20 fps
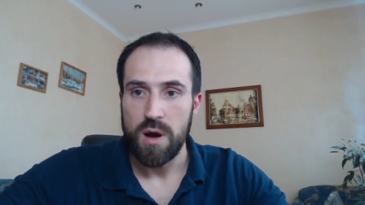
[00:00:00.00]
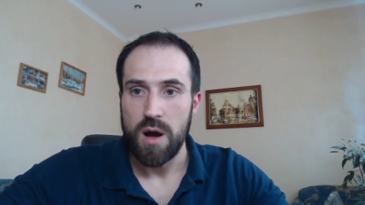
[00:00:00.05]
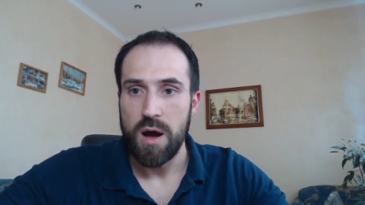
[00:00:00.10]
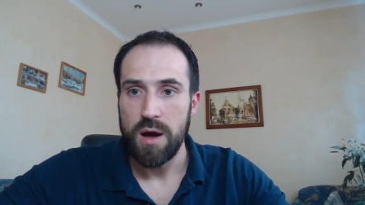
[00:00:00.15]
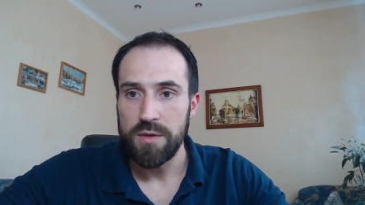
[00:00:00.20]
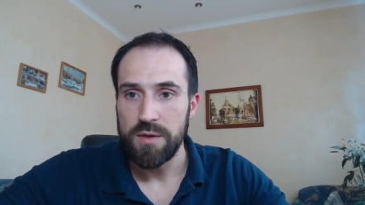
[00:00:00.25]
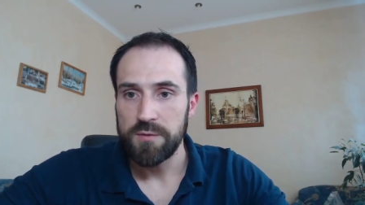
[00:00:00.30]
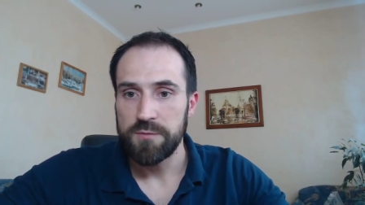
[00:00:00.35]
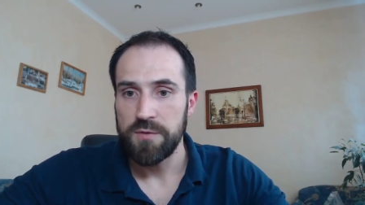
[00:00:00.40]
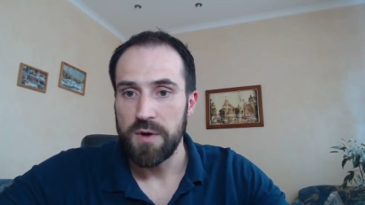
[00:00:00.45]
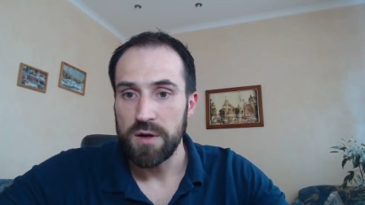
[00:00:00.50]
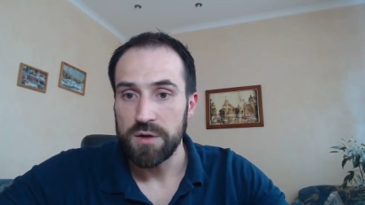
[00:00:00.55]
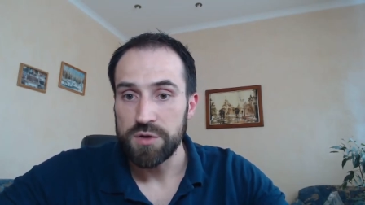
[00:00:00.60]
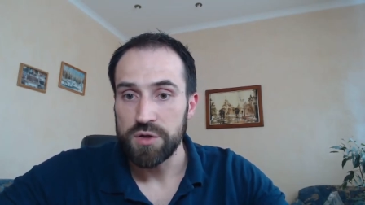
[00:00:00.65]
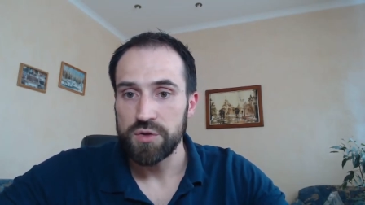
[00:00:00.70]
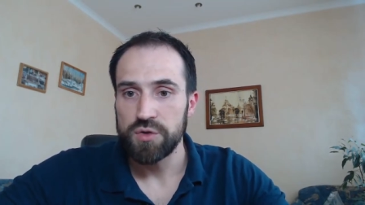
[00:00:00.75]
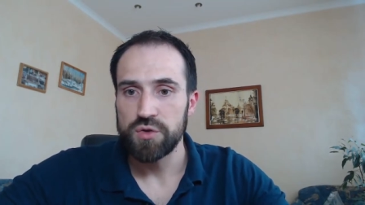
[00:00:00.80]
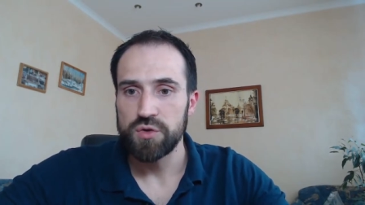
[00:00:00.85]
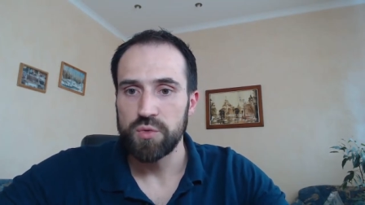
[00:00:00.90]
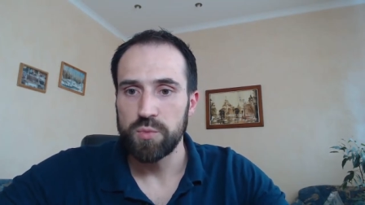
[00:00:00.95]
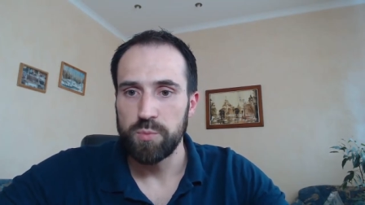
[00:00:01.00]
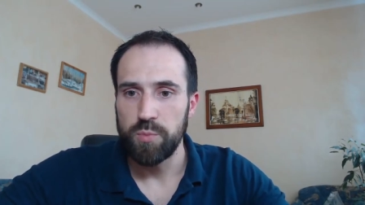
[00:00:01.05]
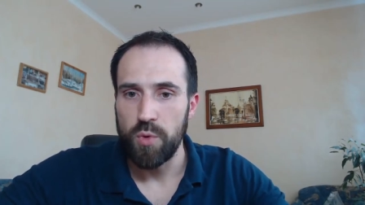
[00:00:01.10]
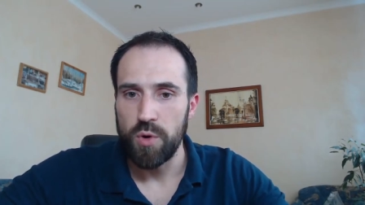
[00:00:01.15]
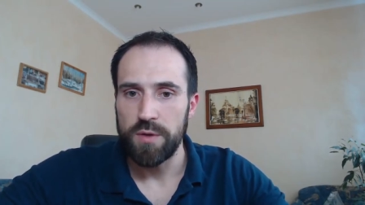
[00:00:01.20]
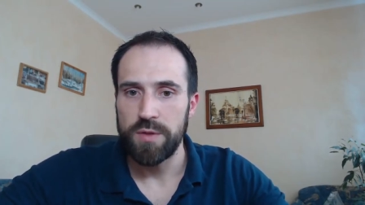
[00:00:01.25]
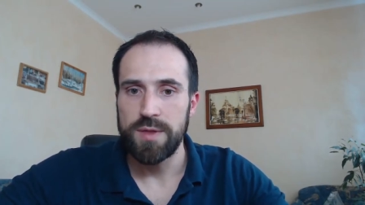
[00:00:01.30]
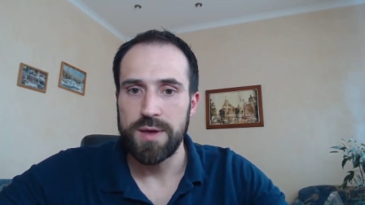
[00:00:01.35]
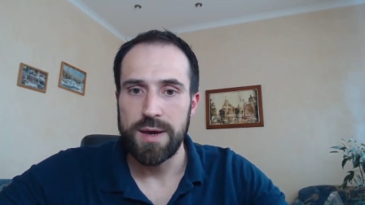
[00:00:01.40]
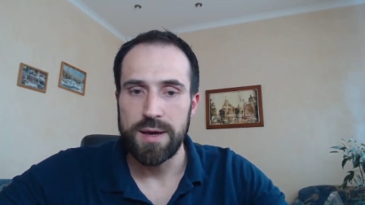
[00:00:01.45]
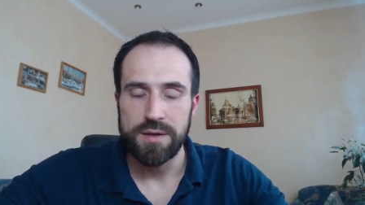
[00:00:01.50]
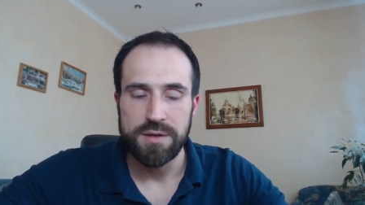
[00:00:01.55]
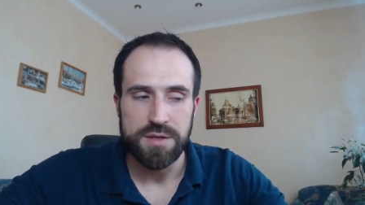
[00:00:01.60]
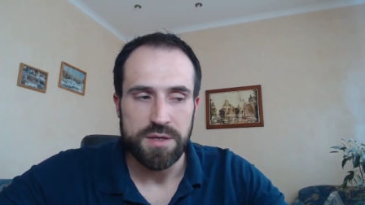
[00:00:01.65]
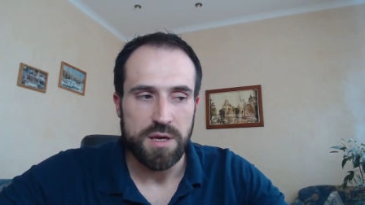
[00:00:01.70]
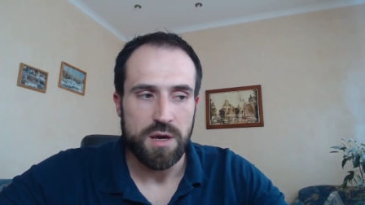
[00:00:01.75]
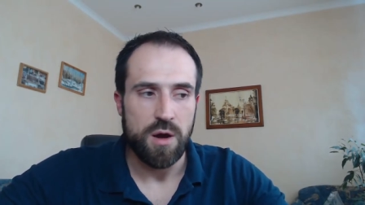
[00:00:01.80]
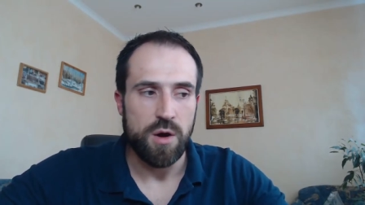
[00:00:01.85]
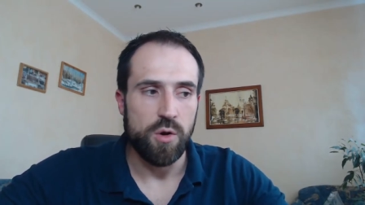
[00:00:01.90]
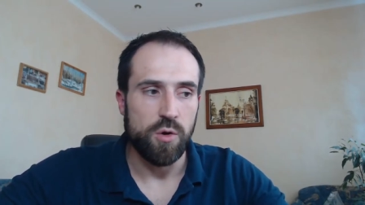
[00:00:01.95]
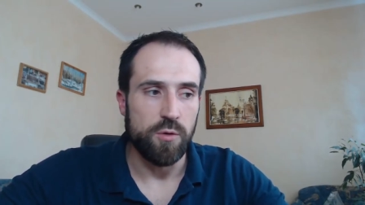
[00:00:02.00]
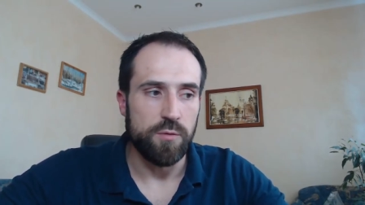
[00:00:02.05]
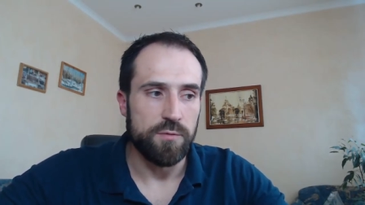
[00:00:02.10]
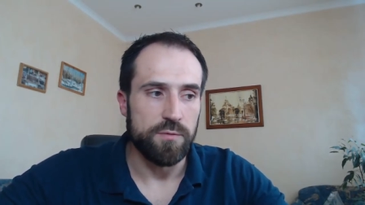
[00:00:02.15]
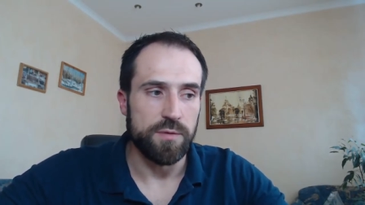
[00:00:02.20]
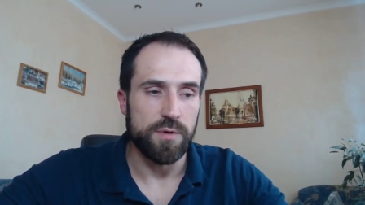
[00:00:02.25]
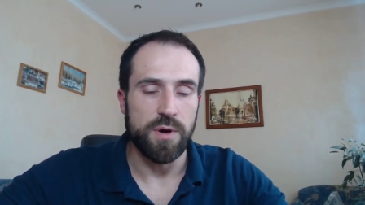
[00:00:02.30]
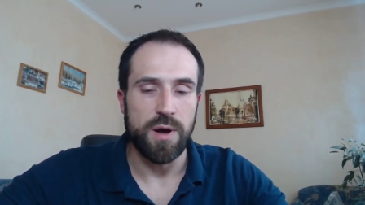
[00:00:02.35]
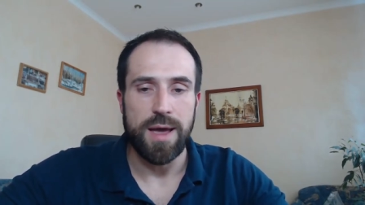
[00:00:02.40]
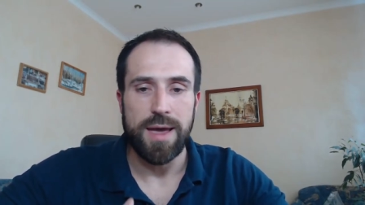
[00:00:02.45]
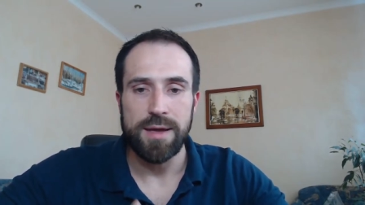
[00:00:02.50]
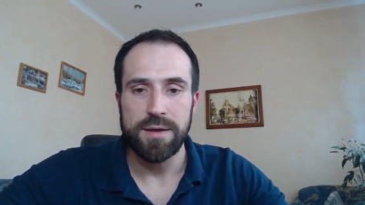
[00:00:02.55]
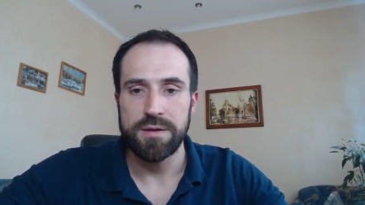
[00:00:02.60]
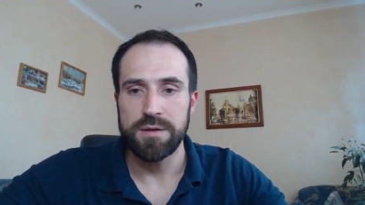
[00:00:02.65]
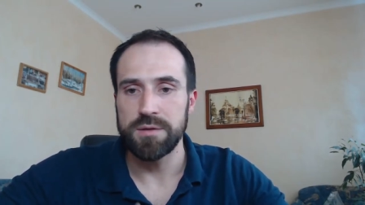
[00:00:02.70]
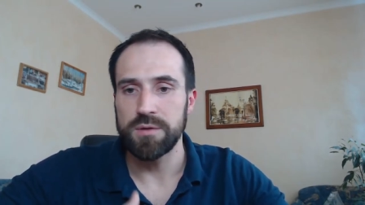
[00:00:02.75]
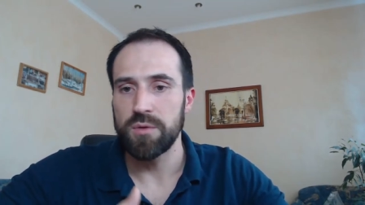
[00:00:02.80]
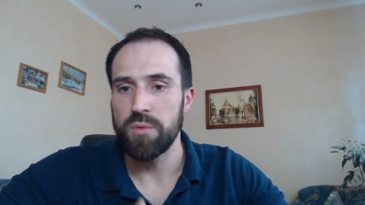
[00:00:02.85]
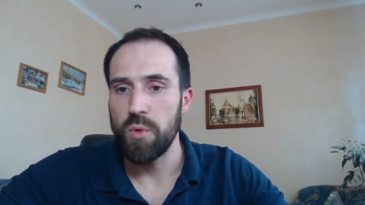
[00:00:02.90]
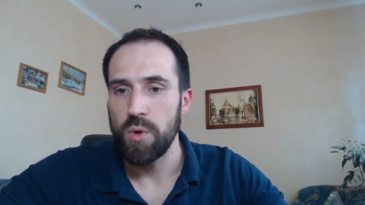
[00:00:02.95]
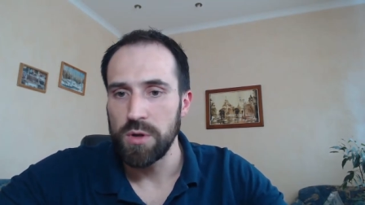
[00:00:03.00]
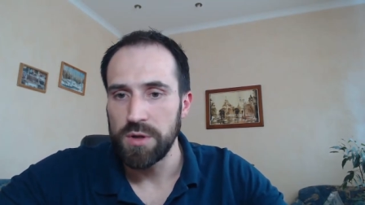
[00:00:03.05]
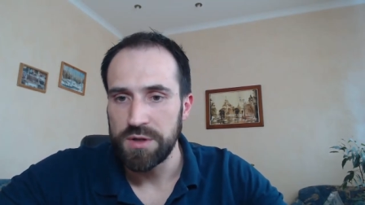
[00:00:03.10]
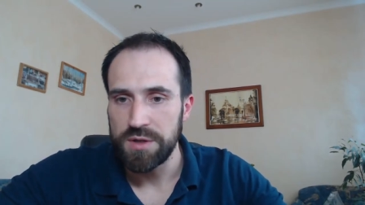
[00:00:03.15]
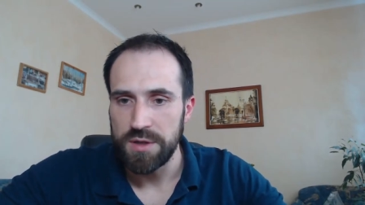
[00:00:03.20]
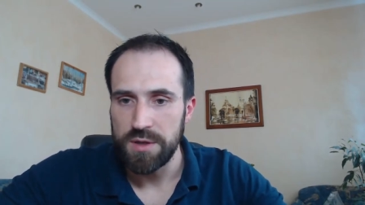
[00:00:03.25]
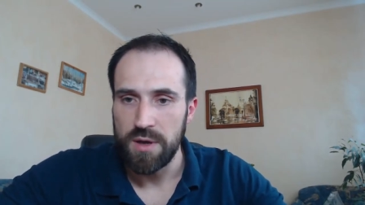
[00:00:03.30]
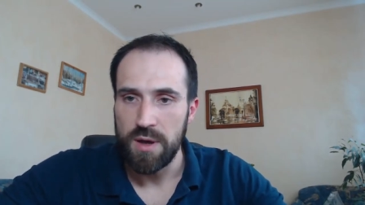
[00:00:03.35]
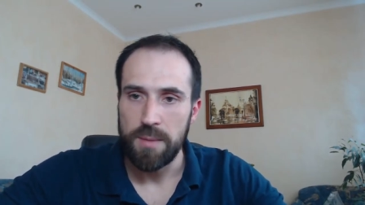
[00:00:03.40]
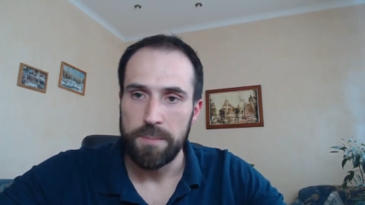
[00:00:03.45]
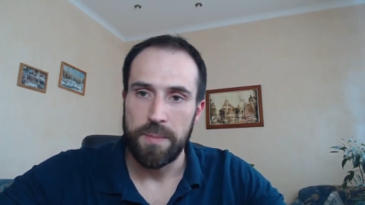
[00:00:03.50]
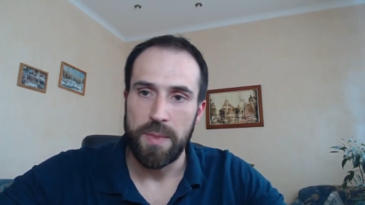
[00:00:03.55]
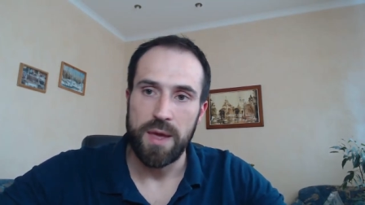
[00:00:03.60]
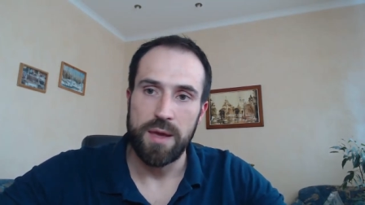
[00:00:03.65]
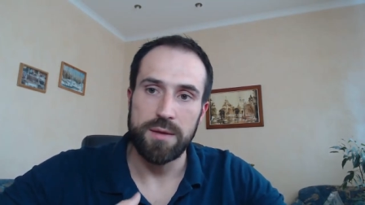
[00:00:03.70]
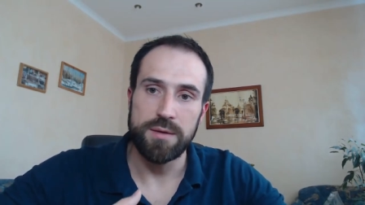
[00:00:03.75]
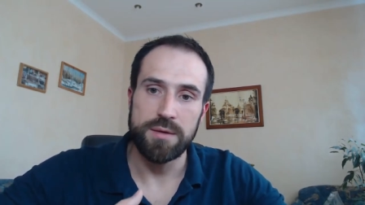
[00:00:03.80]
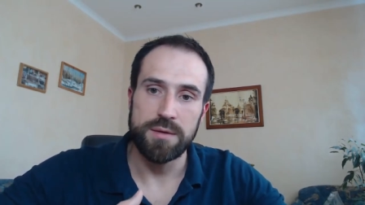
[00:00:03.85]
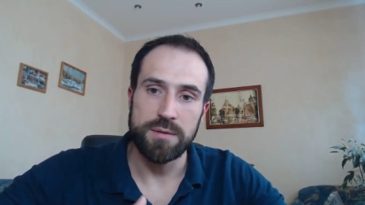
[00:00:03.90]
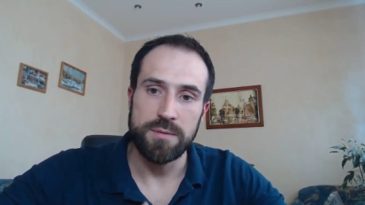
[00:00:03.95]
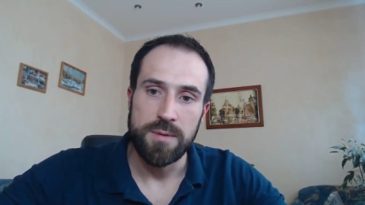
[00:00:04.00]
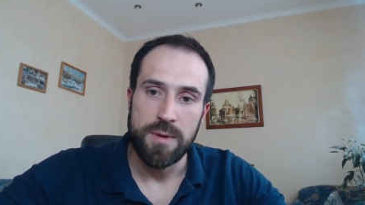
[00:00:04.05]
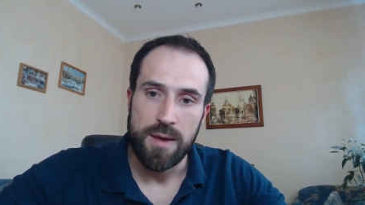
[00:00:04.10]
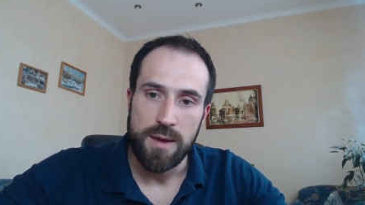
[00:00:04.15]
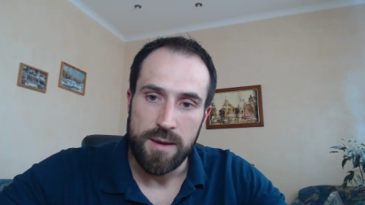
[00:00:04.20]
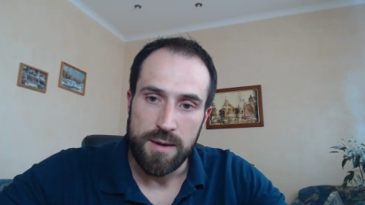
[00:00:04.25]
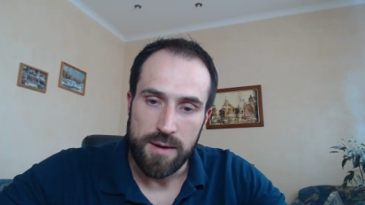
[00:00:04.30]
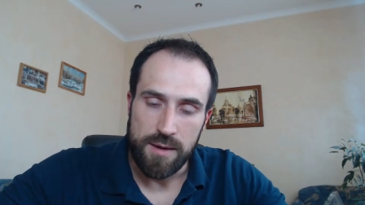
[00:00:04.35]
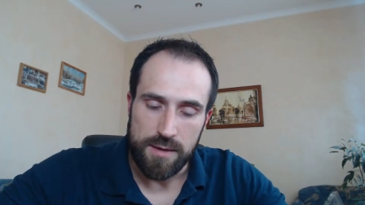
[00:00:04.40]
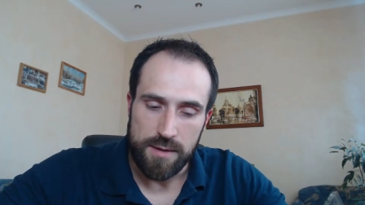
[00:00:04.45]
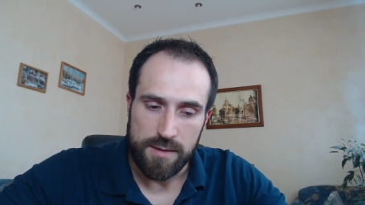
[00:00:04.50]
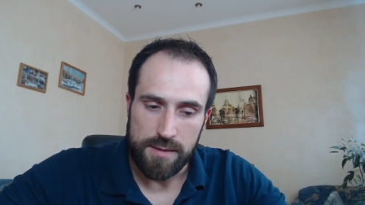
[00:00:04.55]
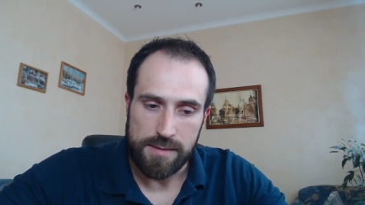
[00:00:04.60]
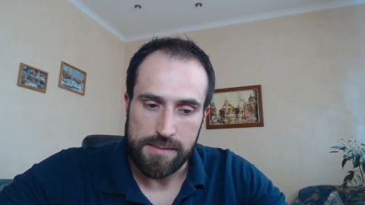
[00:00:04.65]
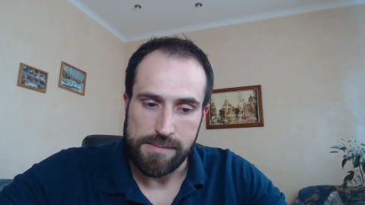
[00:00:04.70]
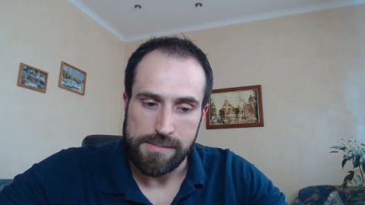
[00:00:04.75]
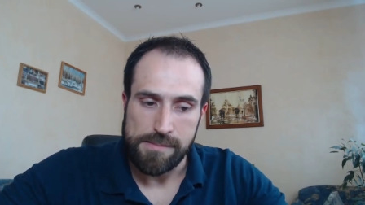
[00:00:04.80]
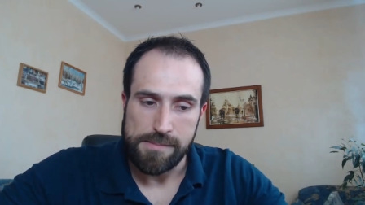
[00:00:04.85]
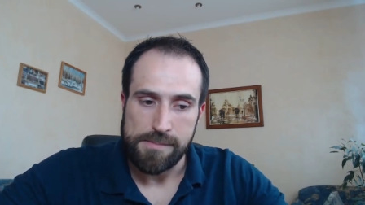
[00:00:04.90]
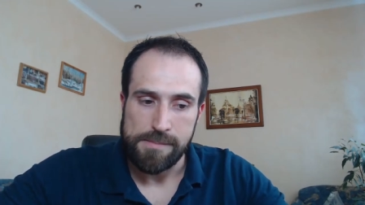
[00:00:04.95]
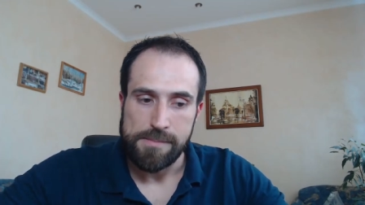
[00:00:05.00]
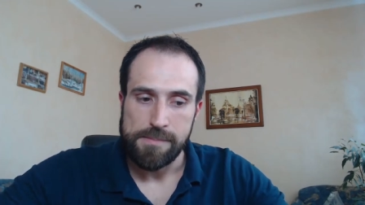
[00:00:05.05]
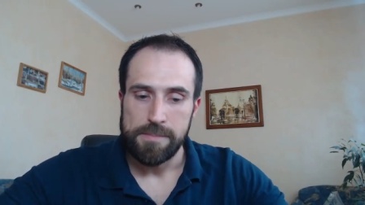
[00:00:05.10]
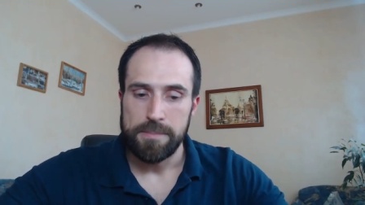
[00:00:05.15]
Other functions support the idea of uh, adding quality, adding uh,